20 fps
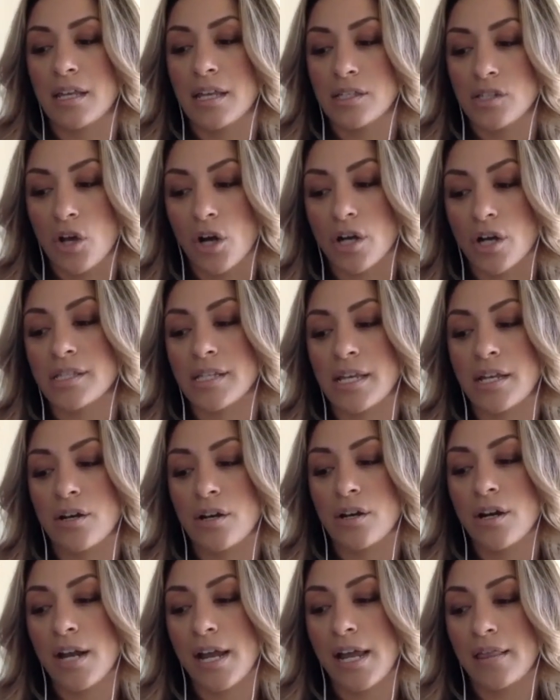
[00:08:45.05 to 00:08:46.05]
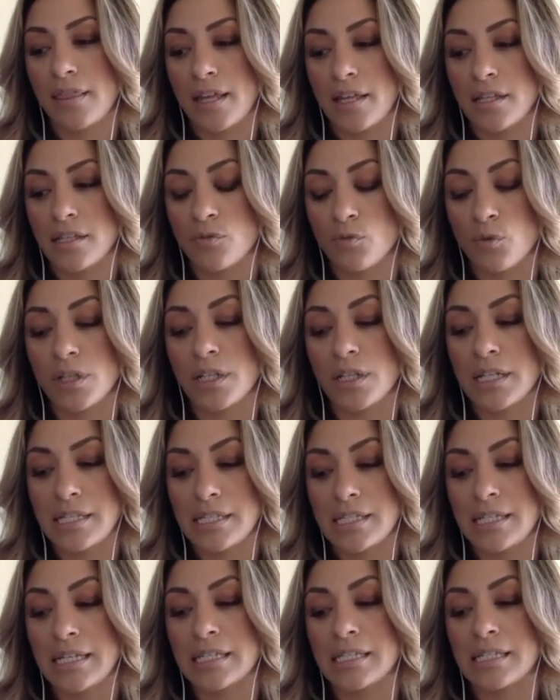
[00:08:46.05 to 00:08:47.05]
is heart-centered and that really
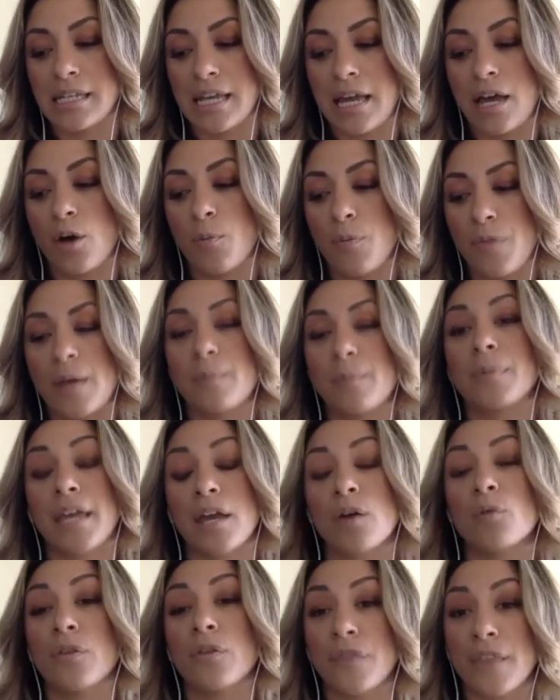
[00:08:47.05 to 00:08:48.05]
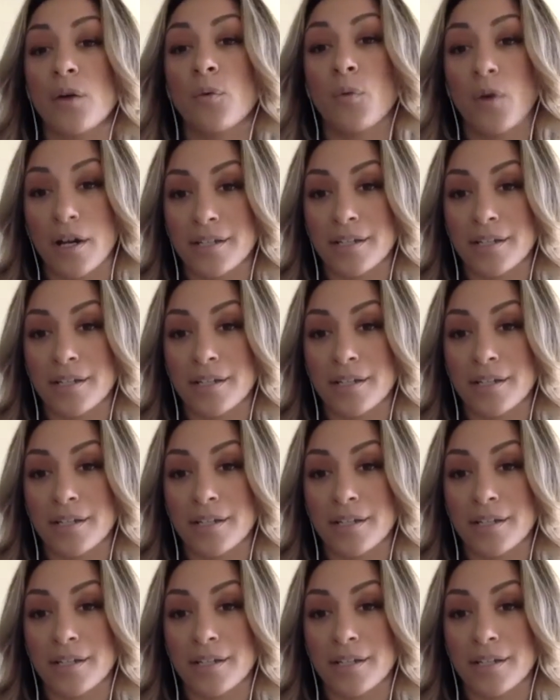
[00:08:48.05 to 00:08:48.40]
seeks to help them get what they want.